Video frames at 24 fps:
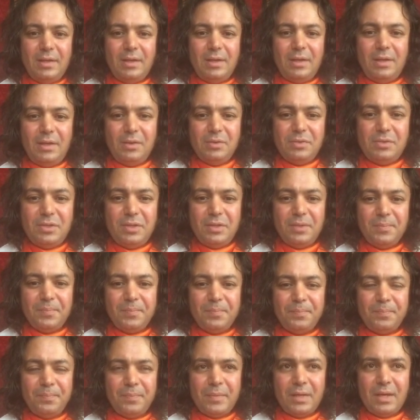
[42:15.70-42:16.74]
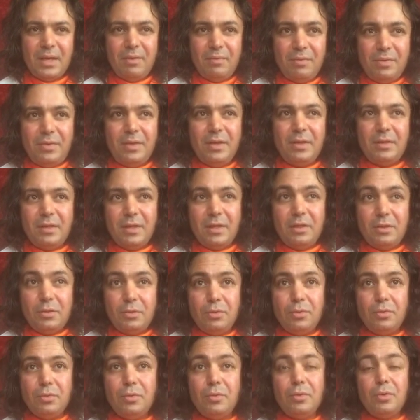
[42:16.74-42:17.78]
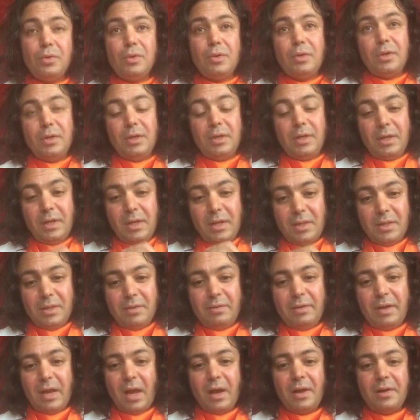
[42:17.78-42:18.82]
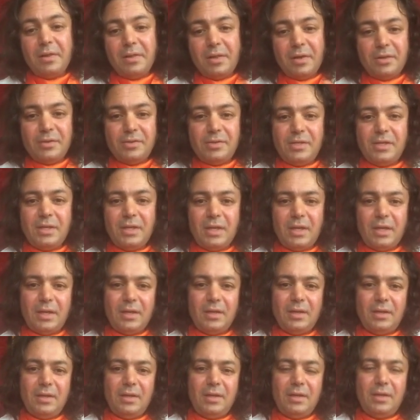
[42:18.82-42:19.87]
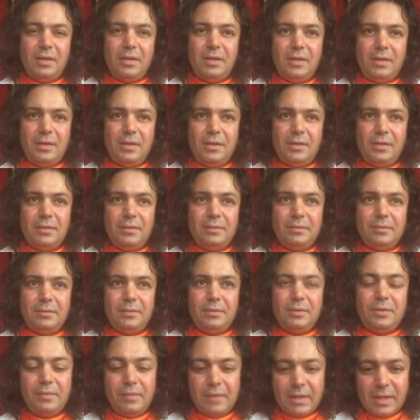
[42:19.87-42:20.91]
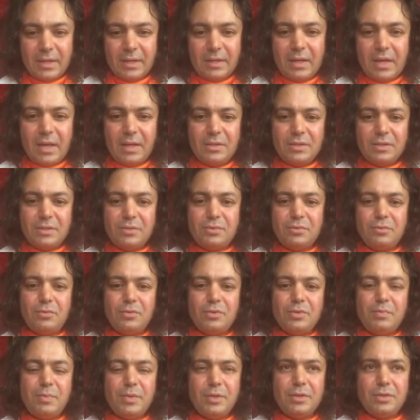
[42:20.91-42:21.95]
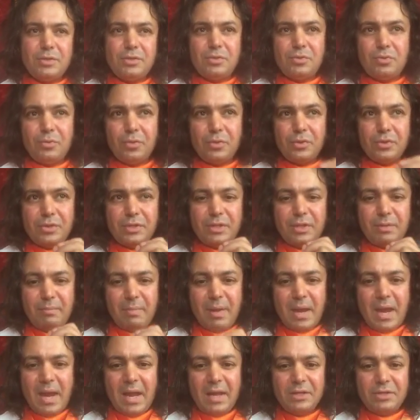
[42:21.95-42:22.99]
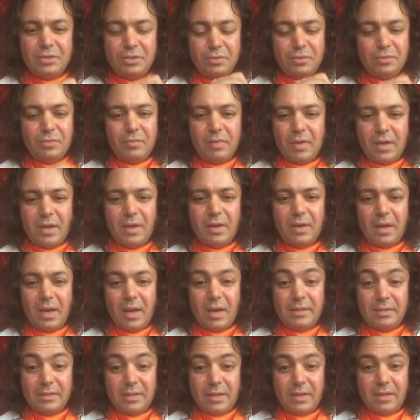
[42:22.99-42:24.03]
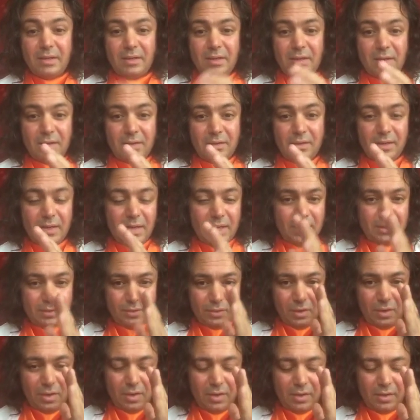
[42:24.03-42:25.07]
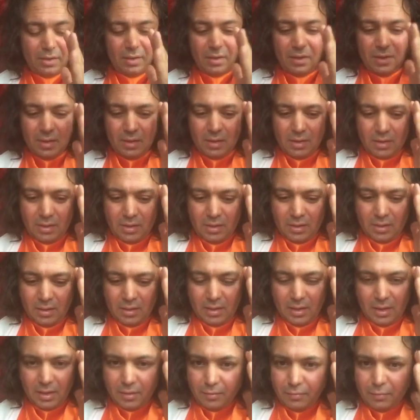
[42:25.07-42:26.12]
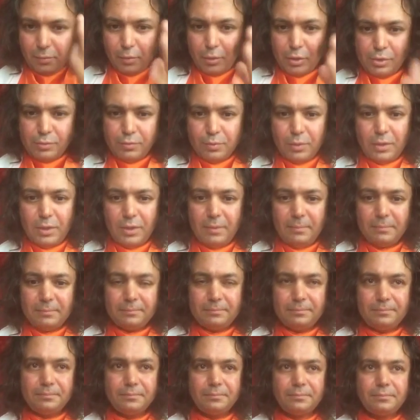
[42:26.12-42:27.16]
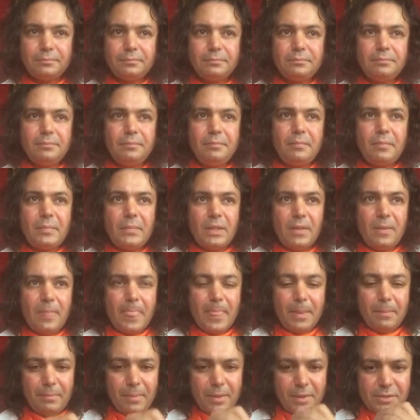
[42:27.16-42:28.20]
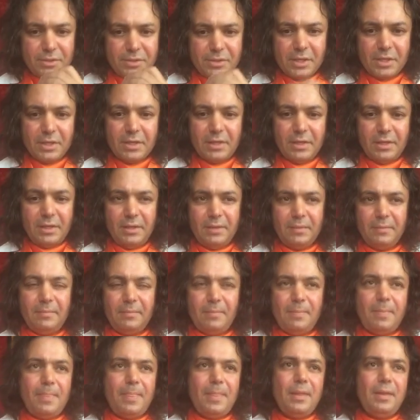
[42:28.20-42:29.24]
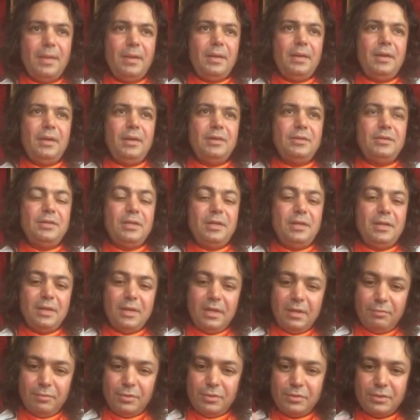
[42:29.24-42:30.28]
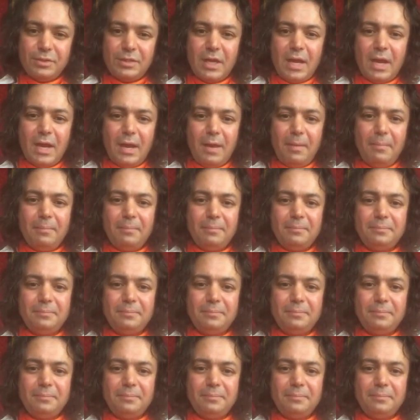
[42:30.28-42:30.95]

You see, everything they do, in the reality they're seeking to recognize the source, because source demands you to recognize that, not like thought, like a forcefully, but subtly. You see, it gives you time.